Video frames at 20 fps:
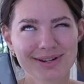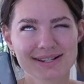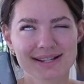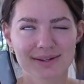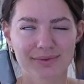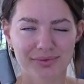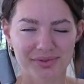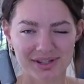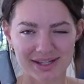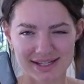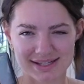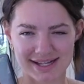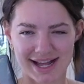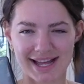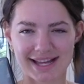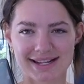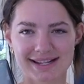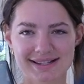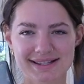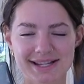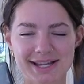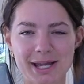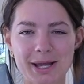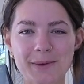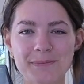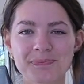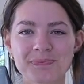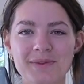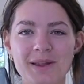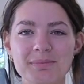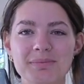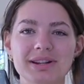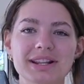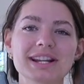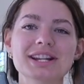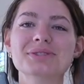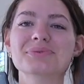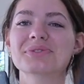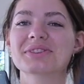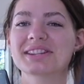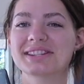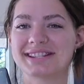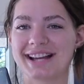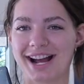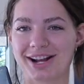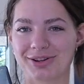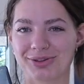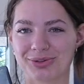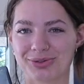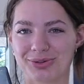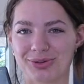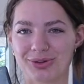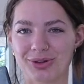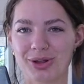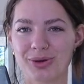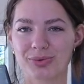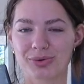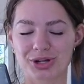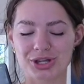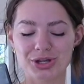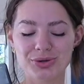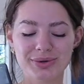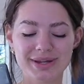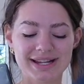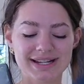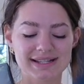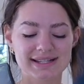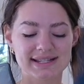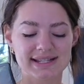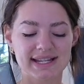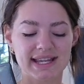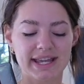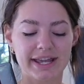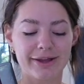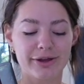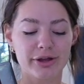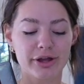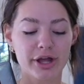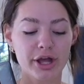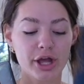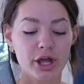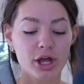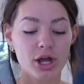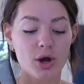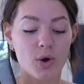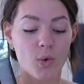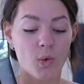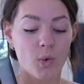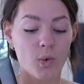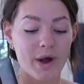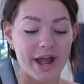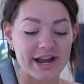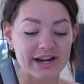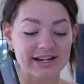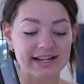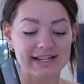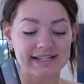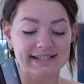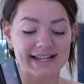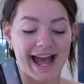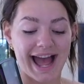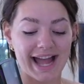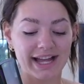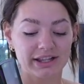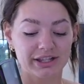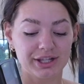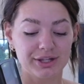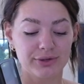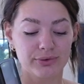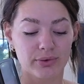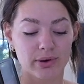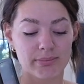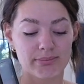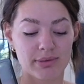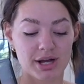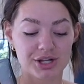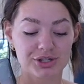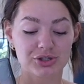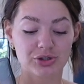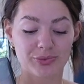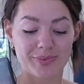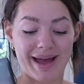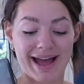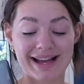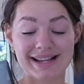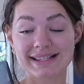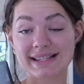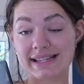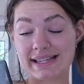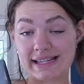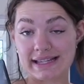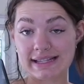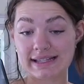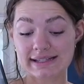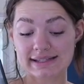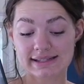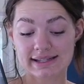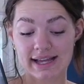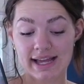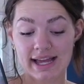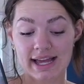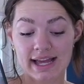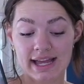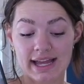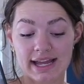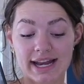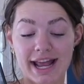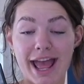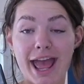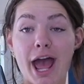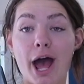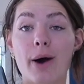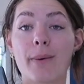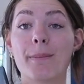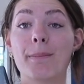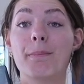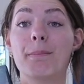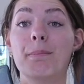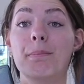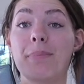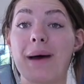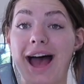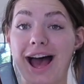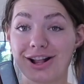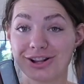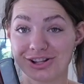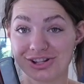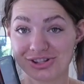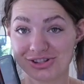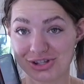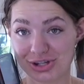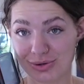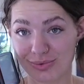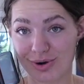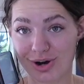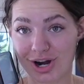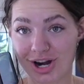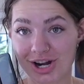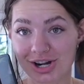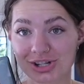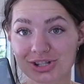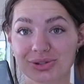want to say really sciencey, but it gets really technical, where you can see where exactly your muscle mass is and how balanced you are.